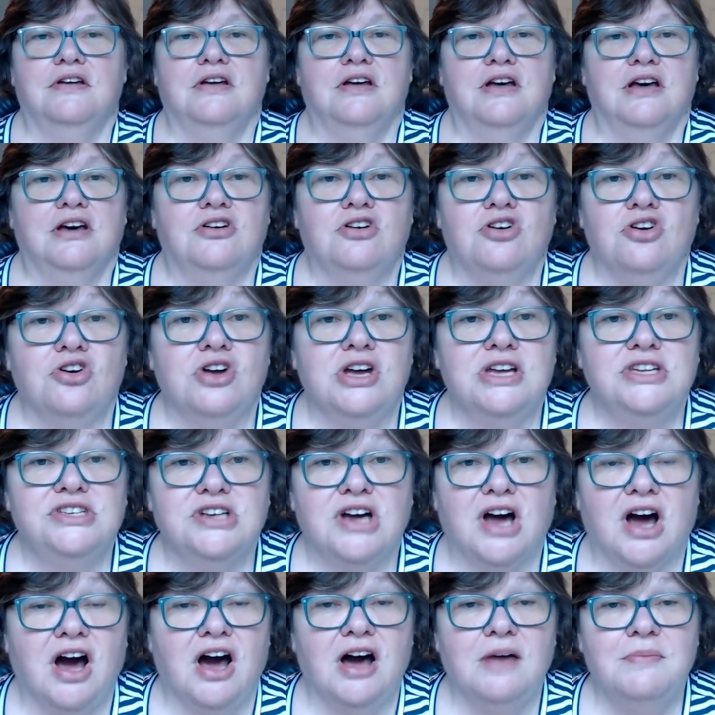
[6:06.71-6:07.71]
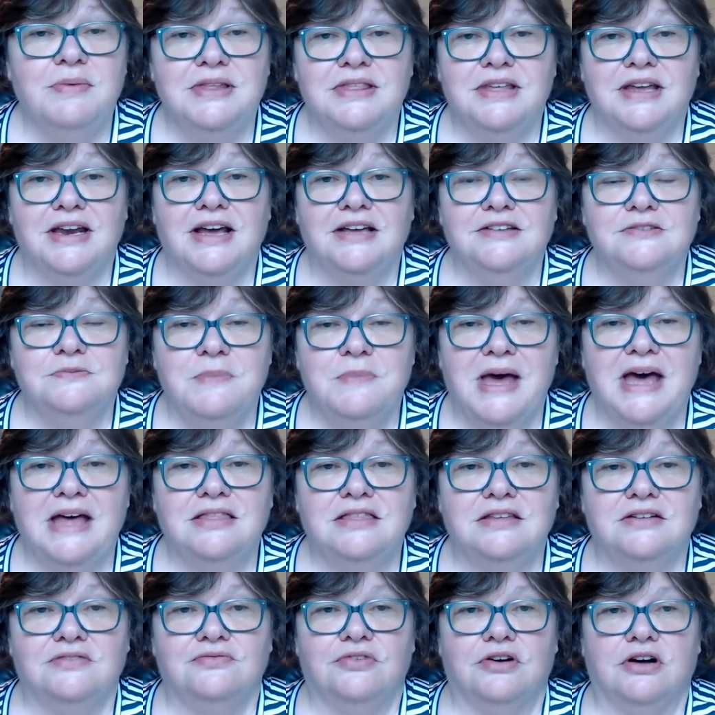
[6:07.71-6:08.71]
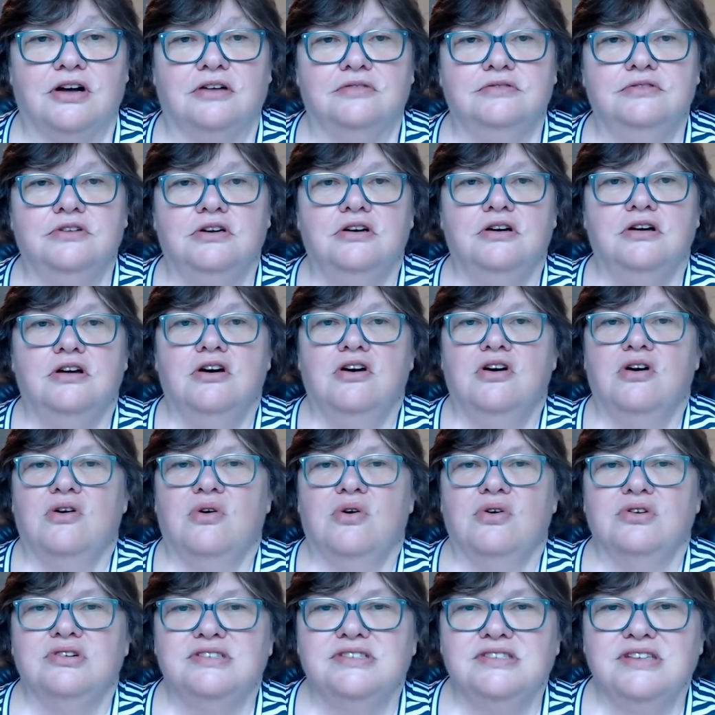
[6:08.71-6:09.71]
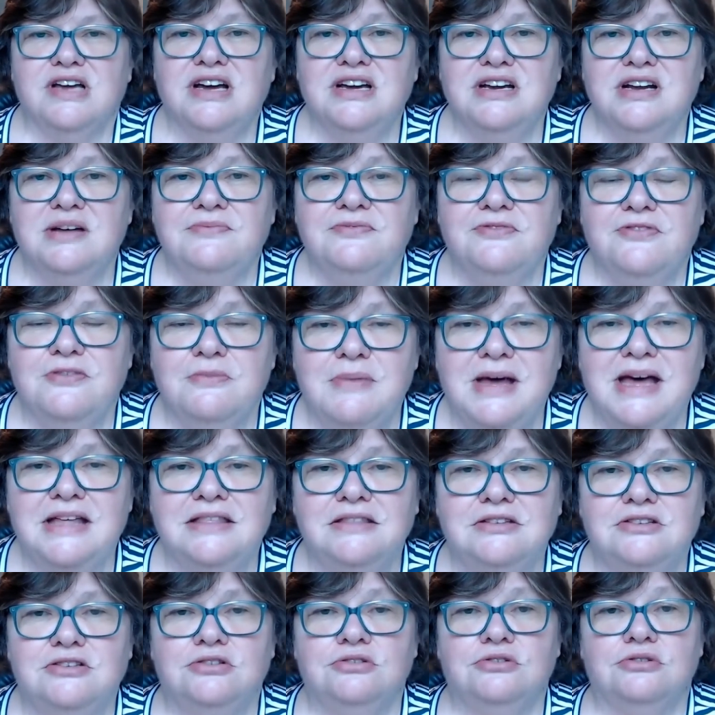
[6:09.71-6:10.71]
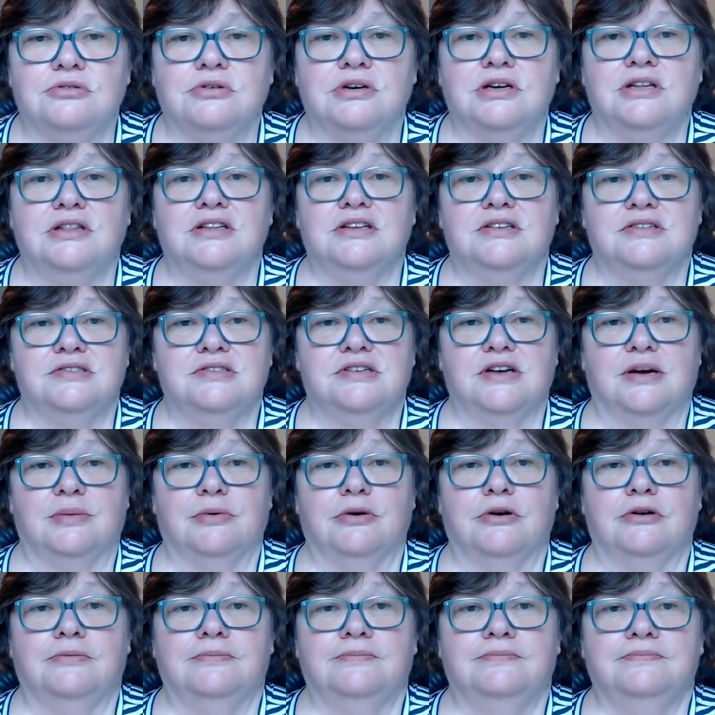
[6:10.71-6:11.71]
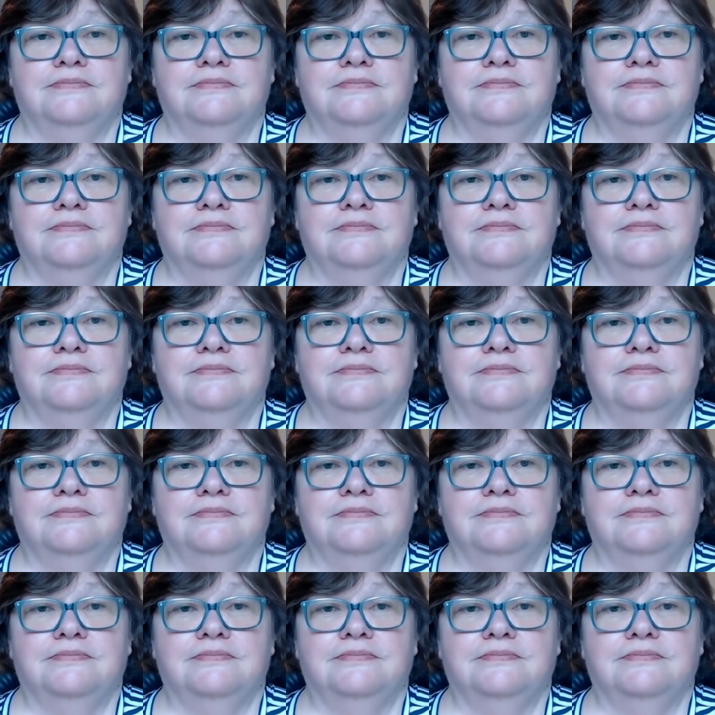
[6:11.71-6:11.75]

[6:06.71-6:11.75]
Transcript: Encourage a hobby that has math involved, or sign up for math tutoring this summer.